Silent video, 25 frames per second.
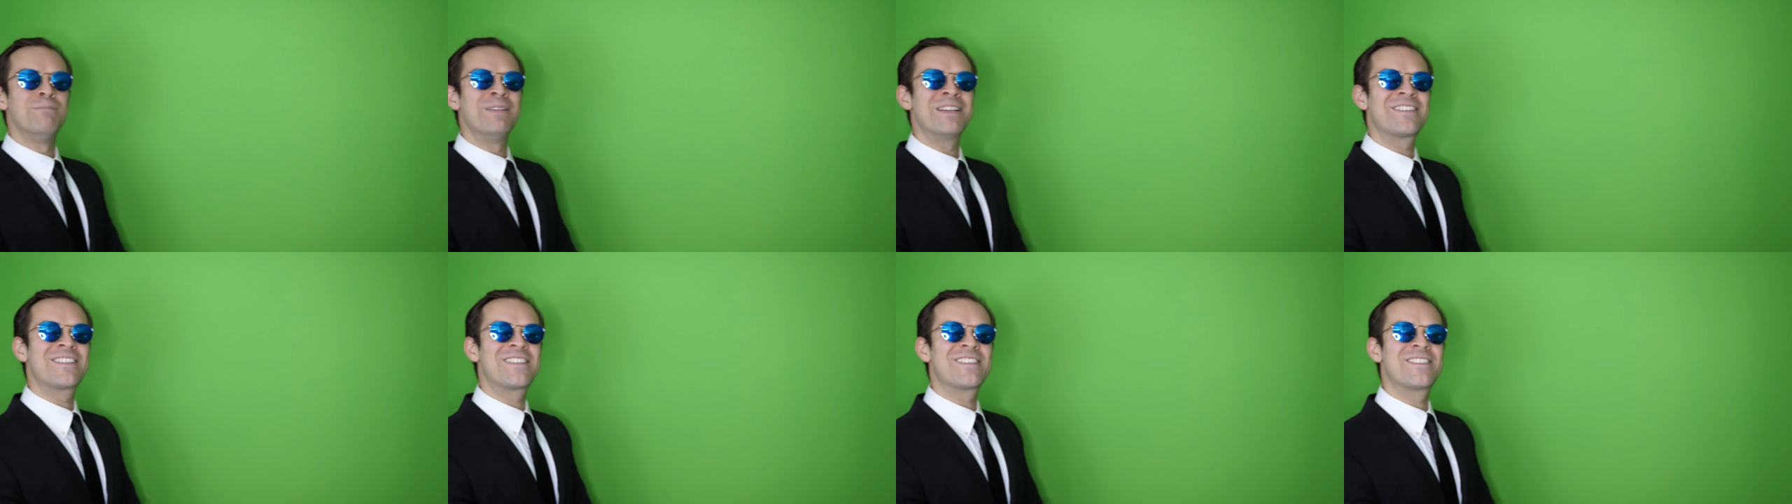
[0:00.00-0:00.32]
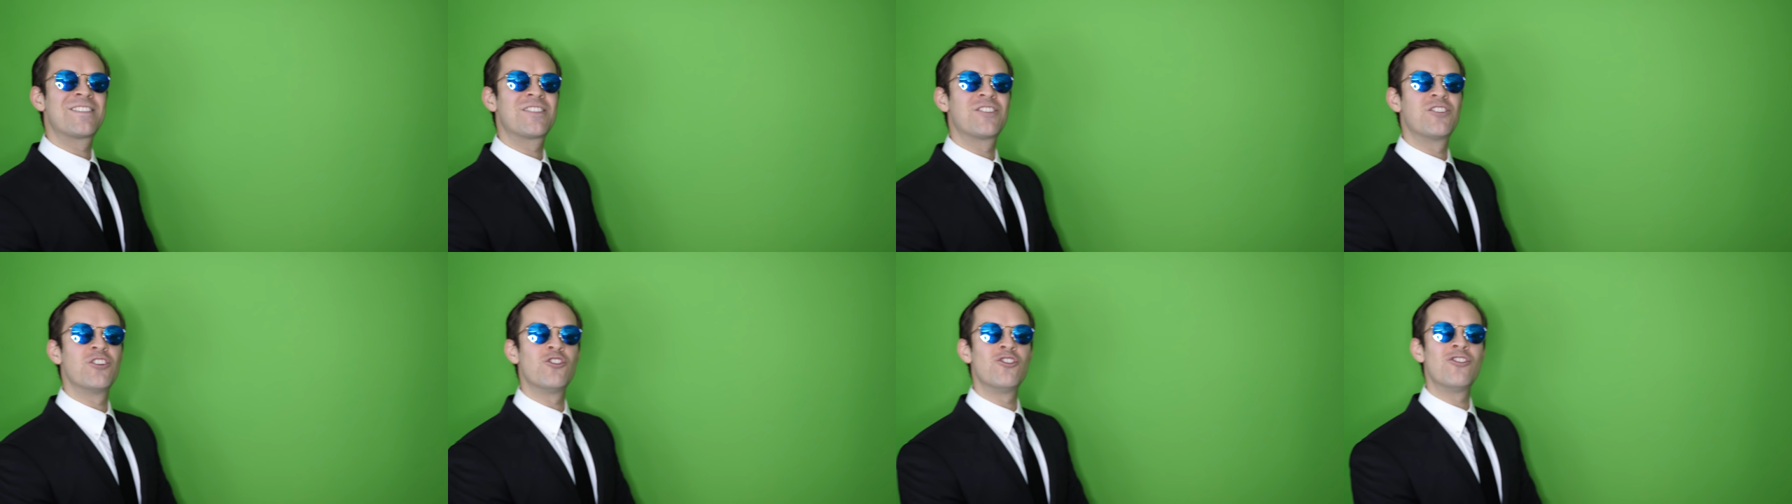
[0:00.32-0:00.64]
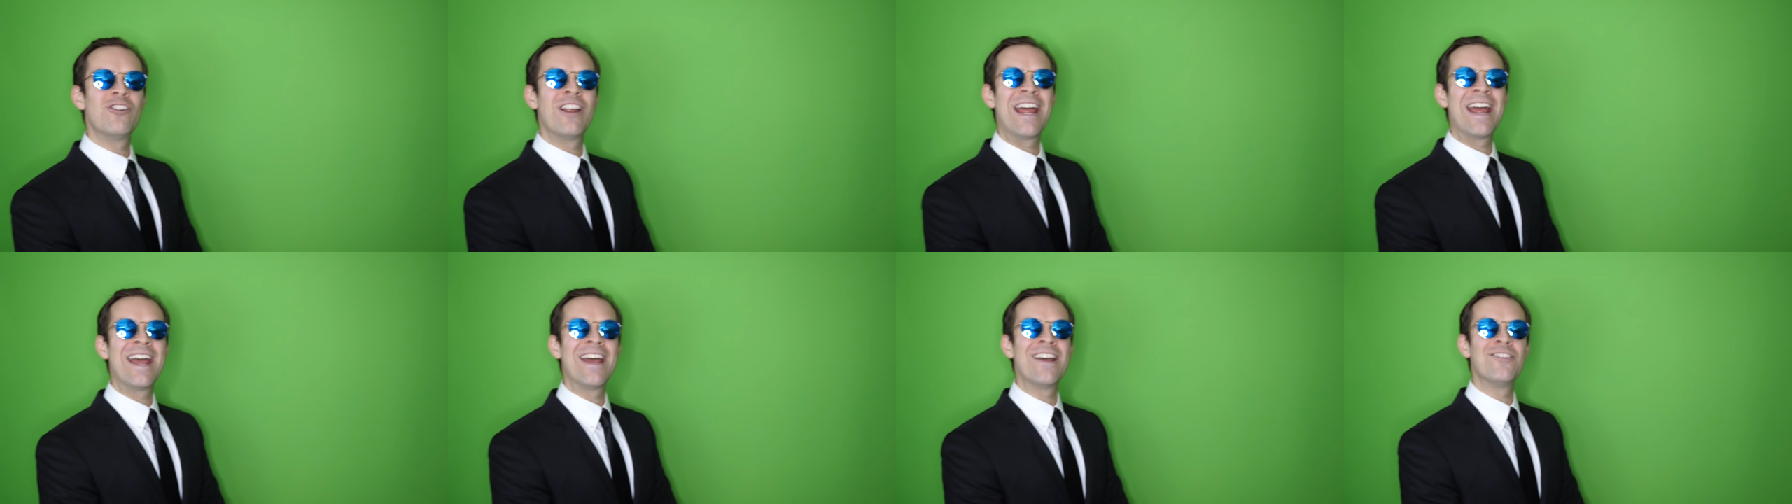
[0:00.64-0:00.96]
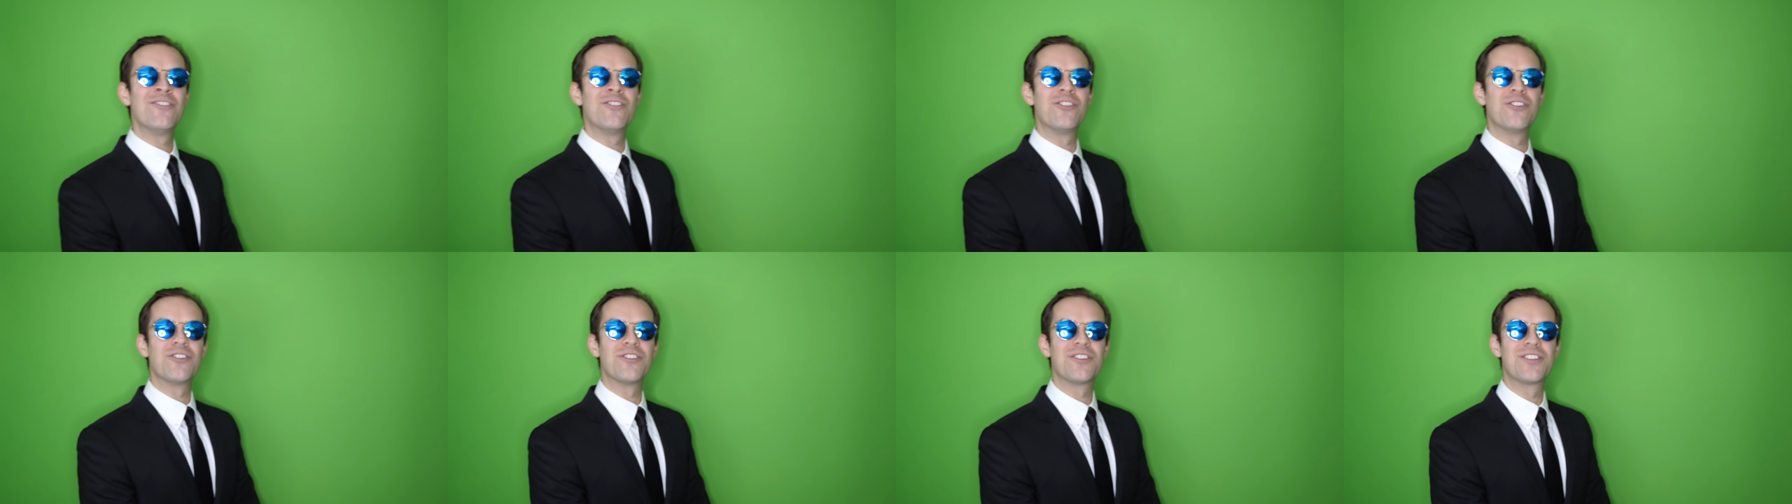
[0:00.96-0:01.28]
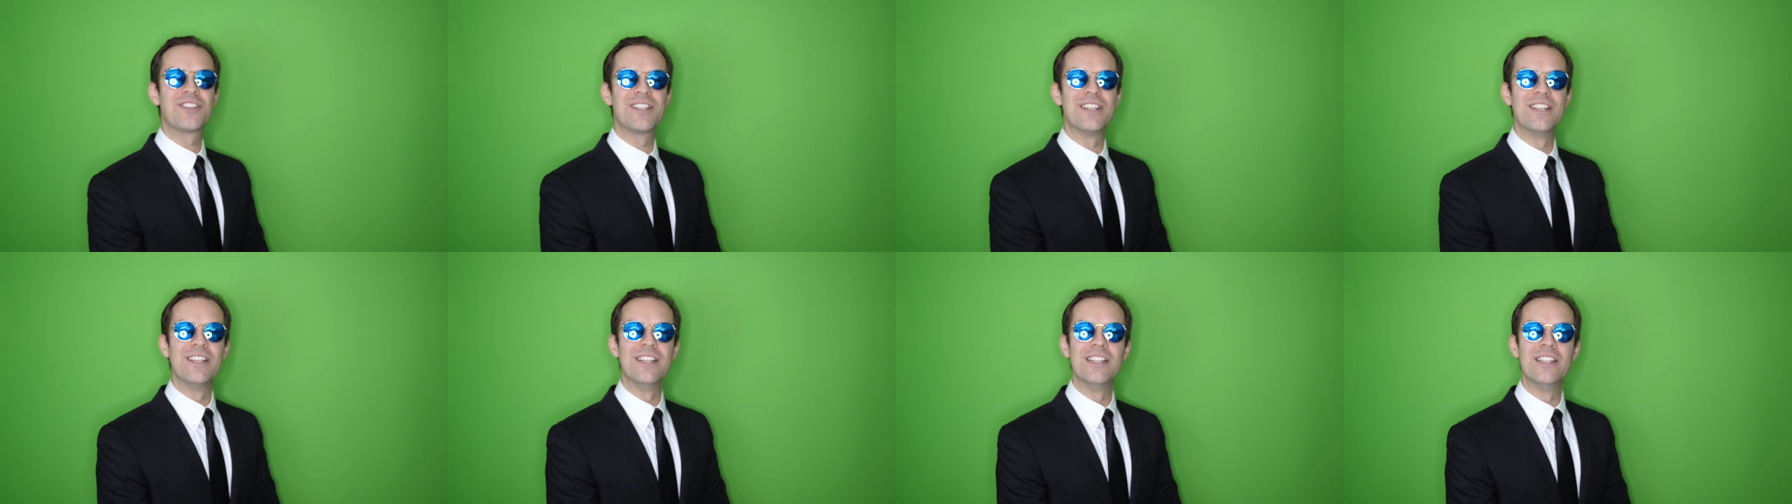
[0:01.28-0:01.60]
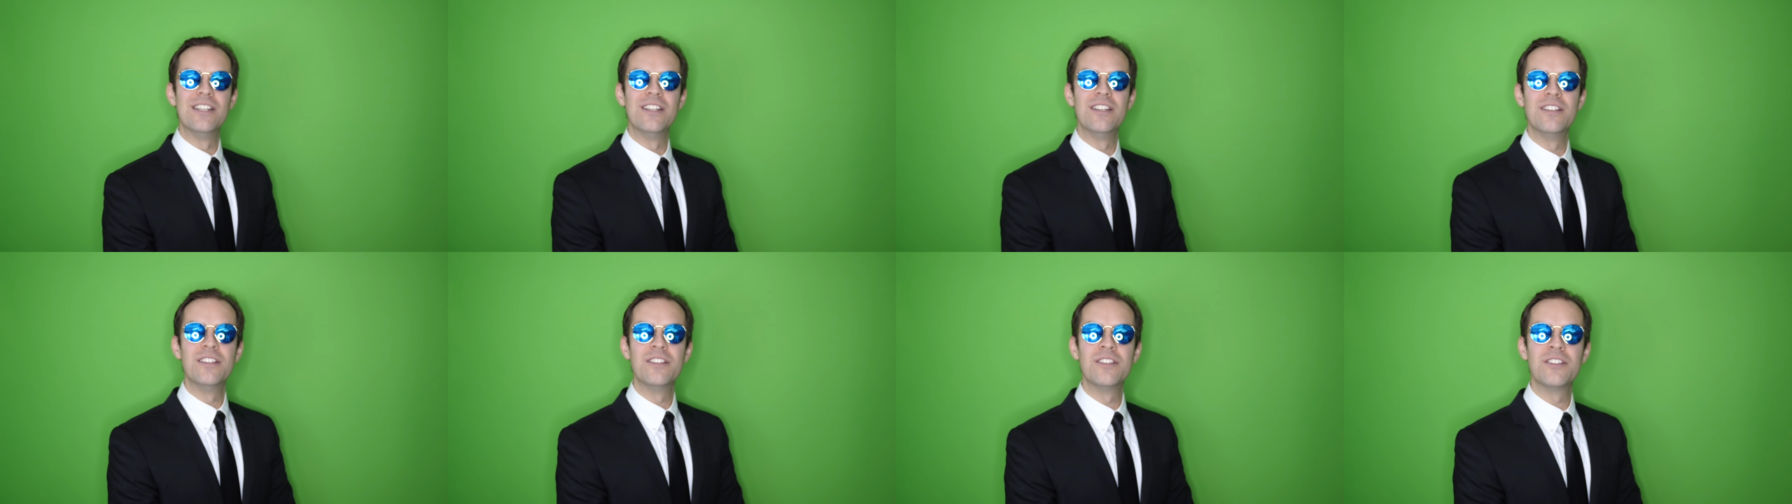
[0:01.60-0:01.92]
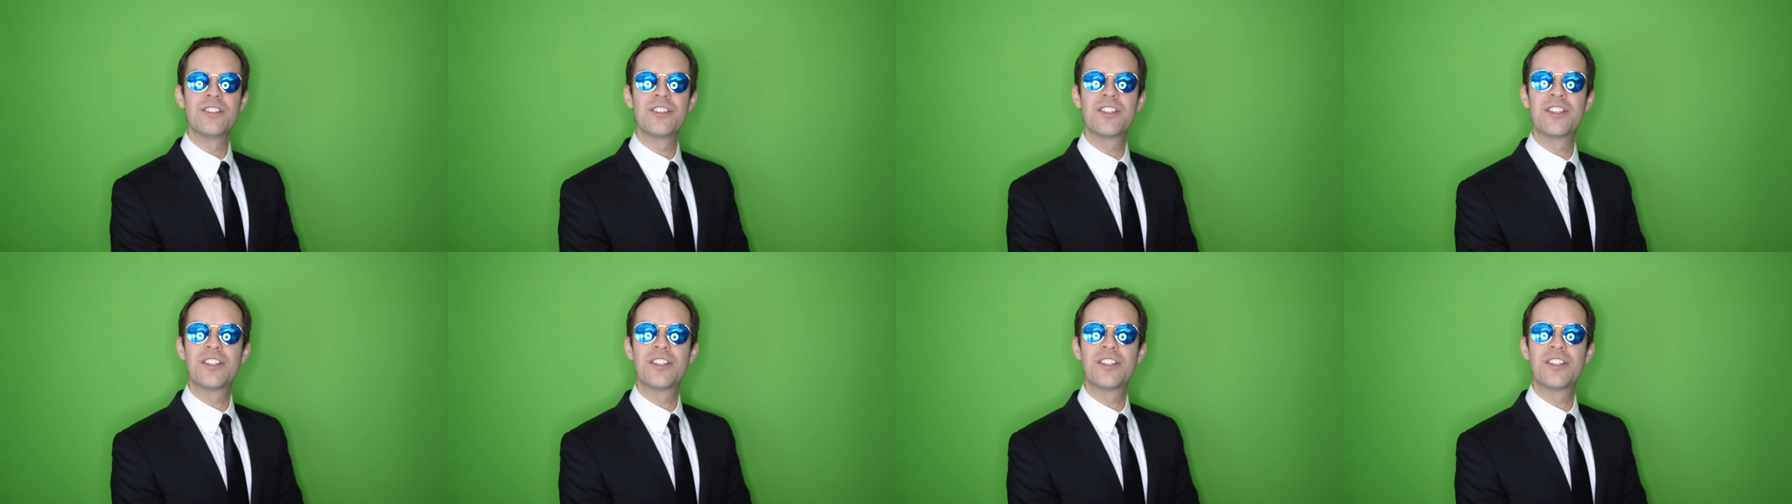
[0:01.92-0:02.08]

Mr. Anderson,